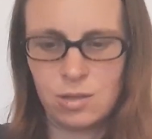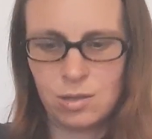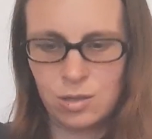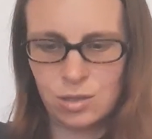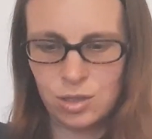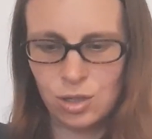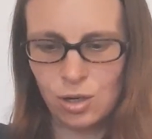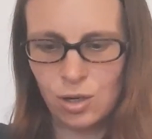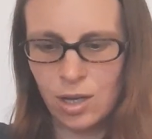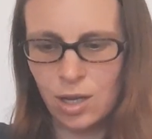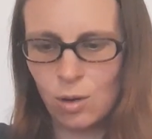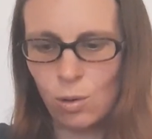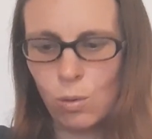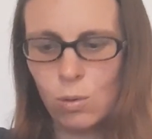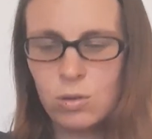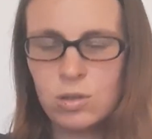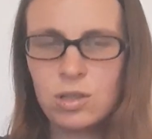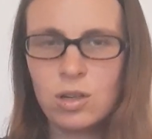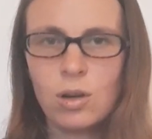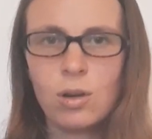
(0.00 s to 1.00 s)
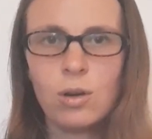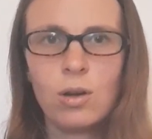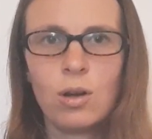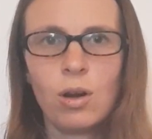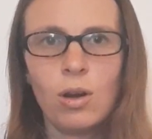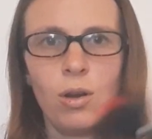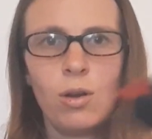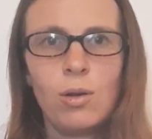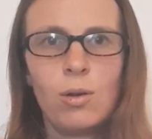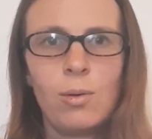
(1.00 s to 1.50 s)
So you can also
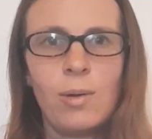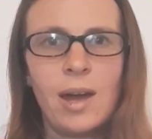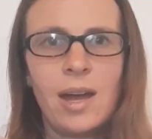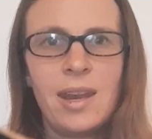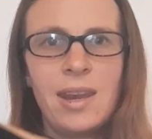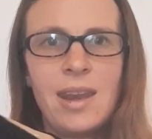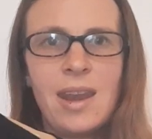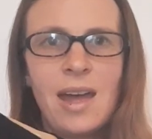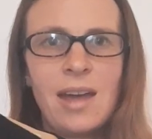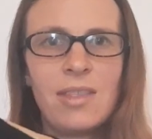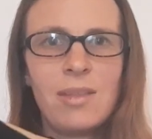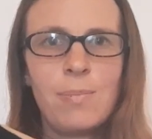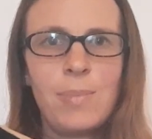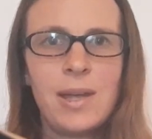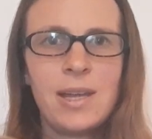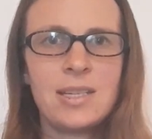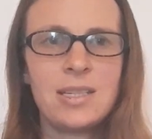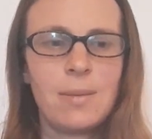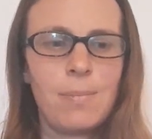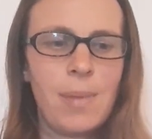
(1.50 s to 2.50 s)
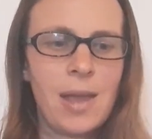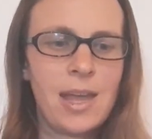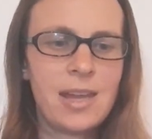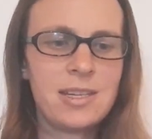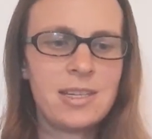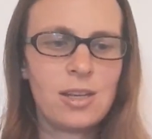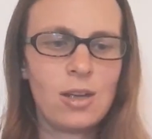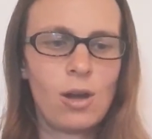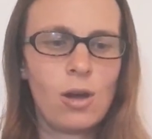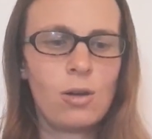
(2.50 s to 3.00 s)
glue another piece of
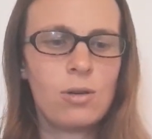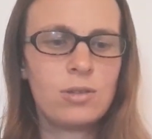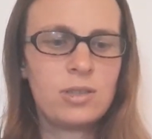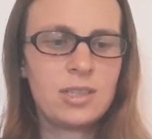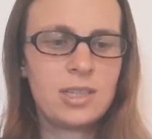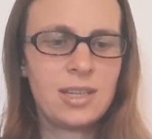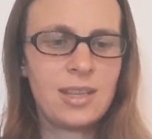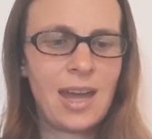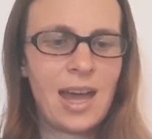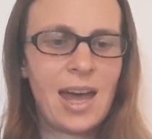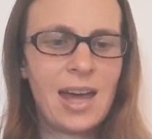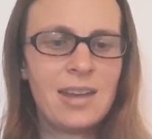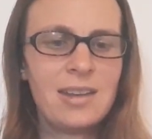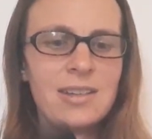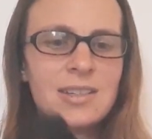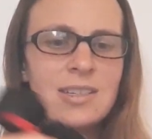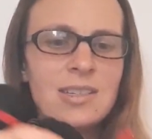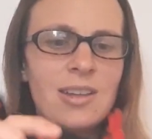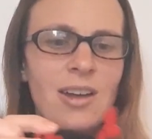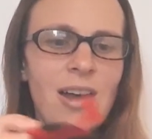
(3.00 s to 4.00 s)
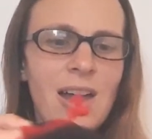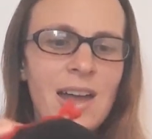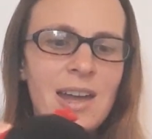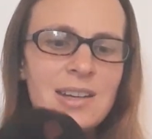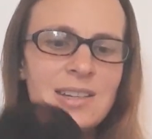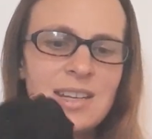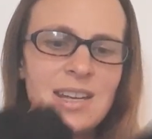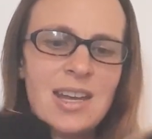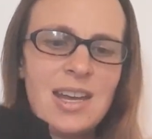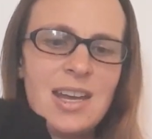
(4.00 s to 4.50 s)
pantyhose to the underside.
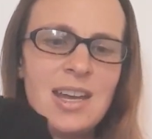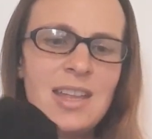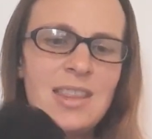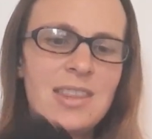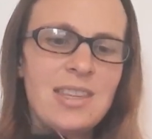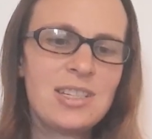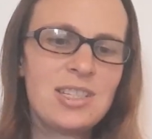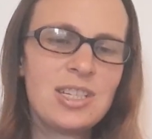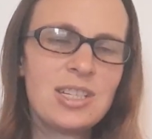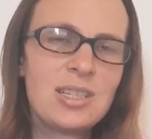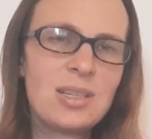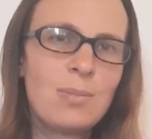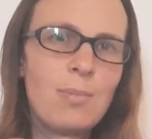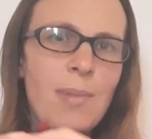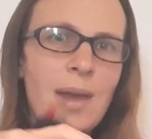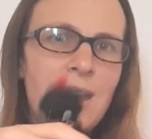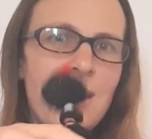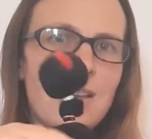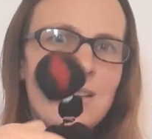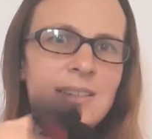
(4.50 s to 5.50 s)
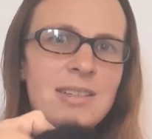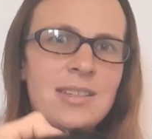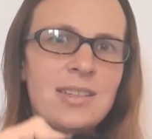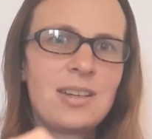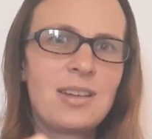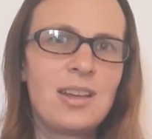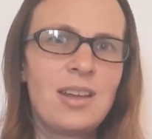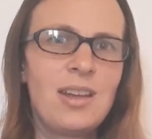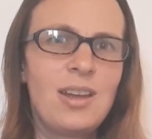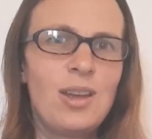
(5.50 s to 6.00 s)
This just makes
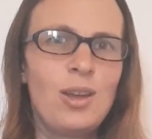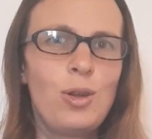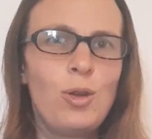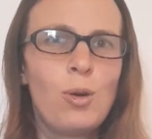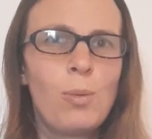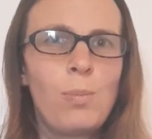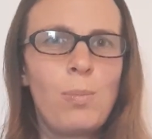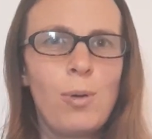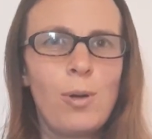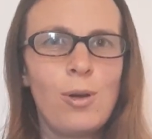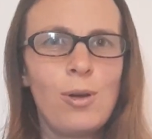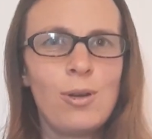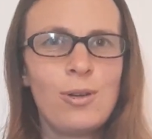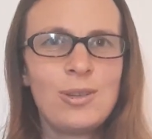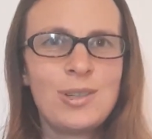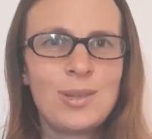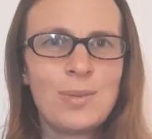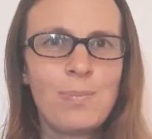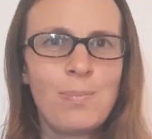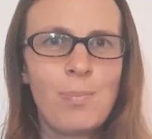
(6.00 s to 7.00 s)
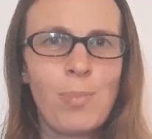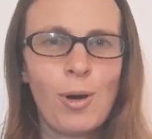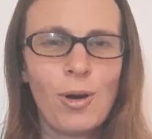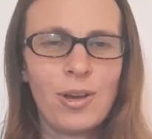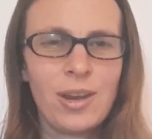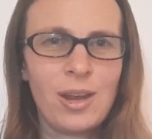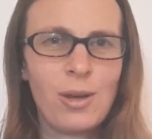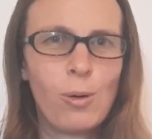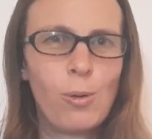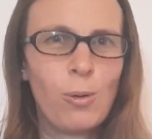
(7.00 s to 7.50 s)
your bird's
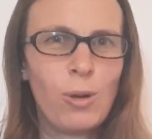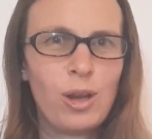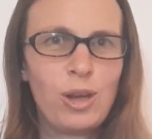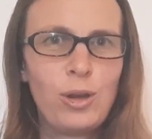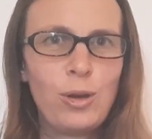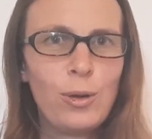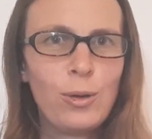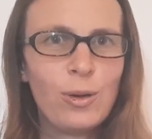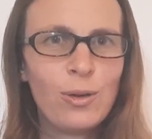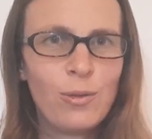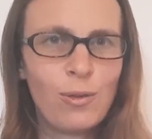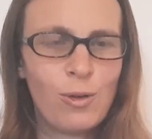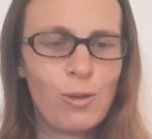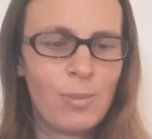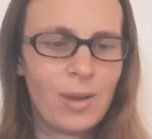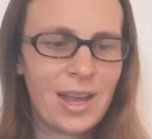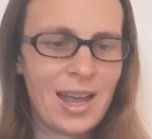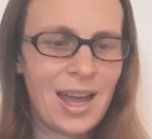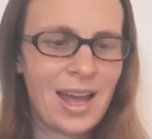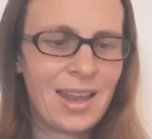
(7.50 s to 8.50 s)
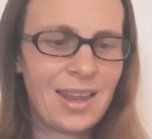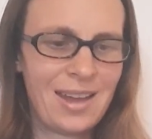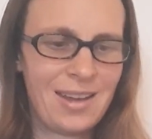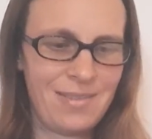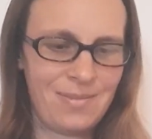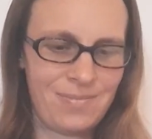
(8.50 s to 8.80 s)
body all a uniform colour.